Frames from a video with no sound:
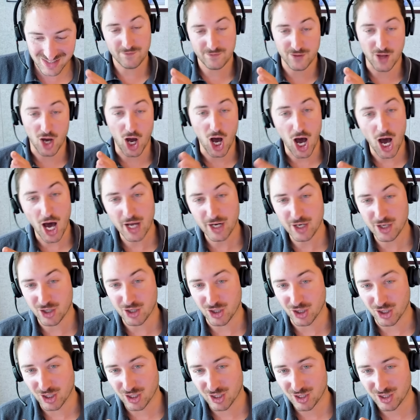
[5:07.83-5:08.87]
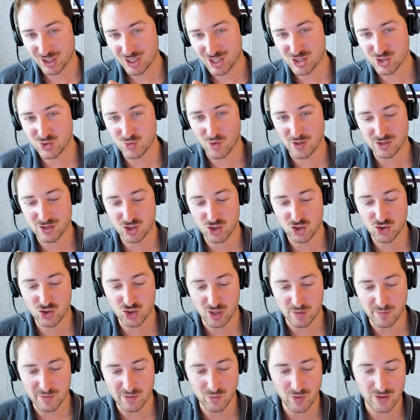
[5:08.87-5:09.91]
The auditor is going to
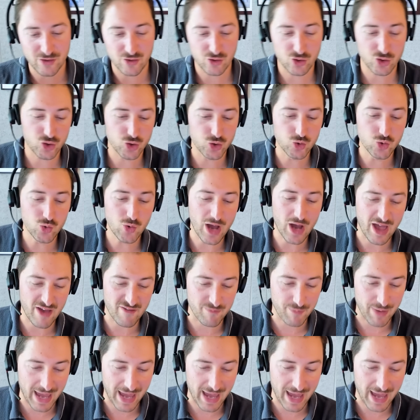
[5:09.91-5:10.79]
determine whether you have